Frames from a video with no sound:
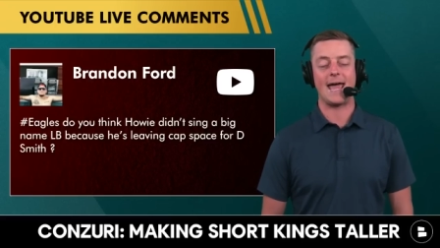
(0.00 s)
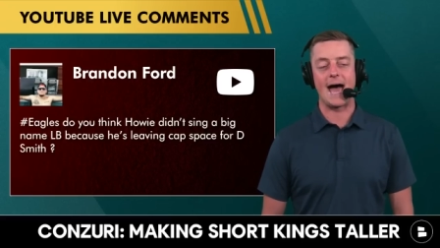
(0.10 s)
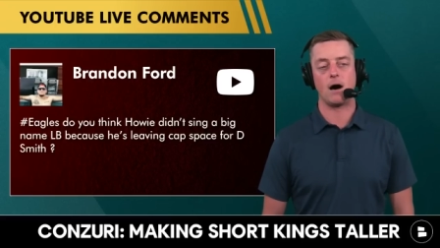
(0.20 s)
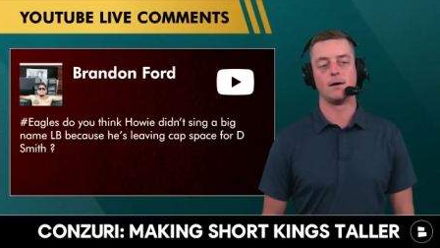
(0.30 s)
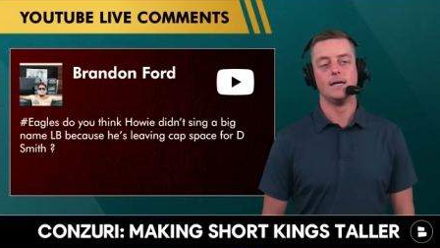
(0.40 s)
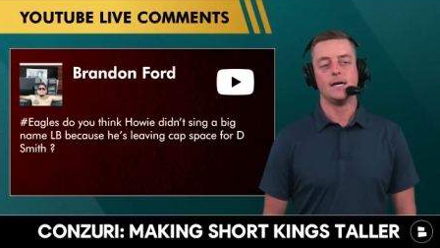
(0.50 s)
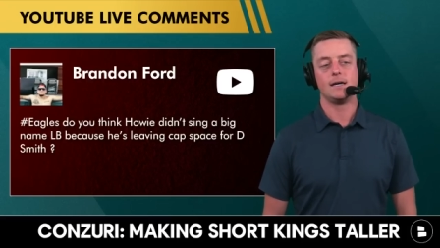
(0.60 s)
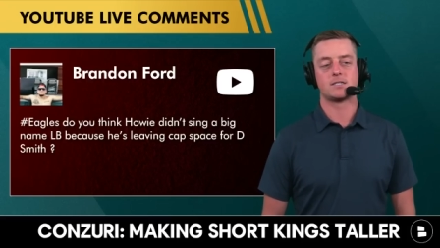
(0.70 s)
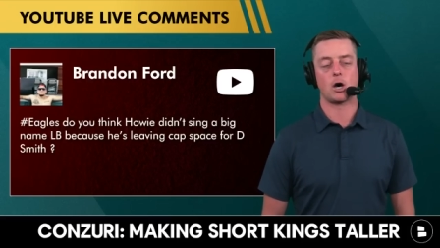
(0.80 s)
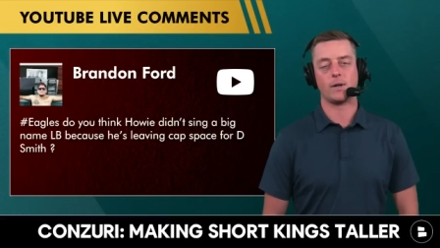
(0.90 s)
now.
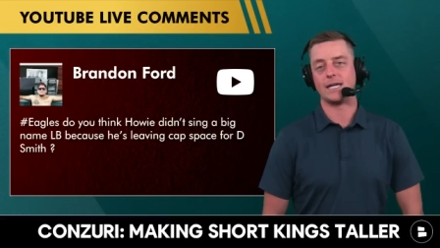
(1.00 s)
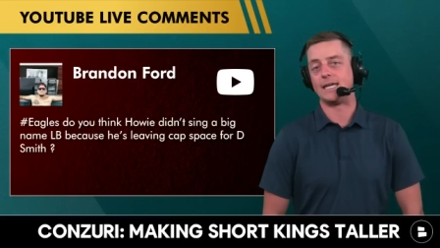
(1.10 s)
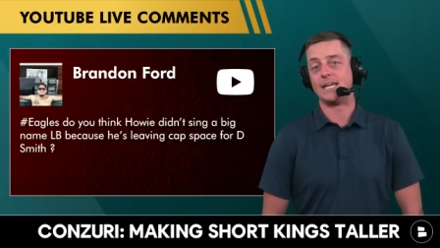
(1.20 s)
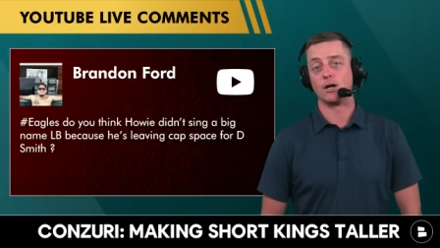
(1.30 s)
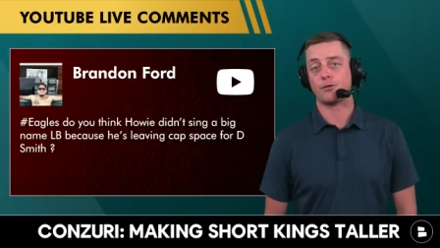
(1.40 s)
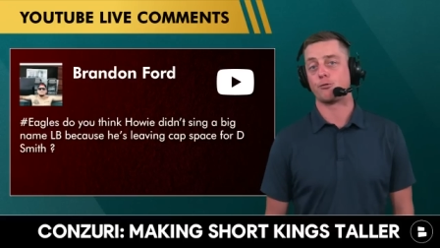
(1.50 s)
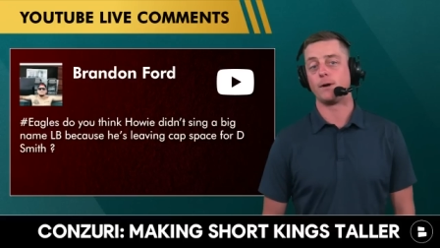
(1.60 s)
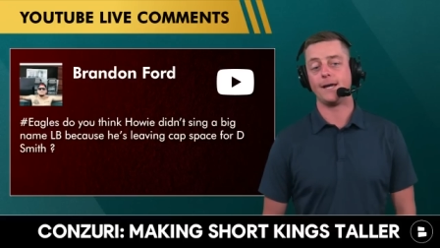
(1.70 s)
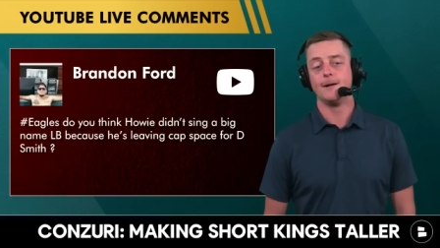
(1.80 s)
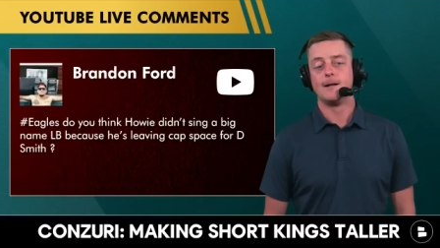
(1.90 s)
He's going into year three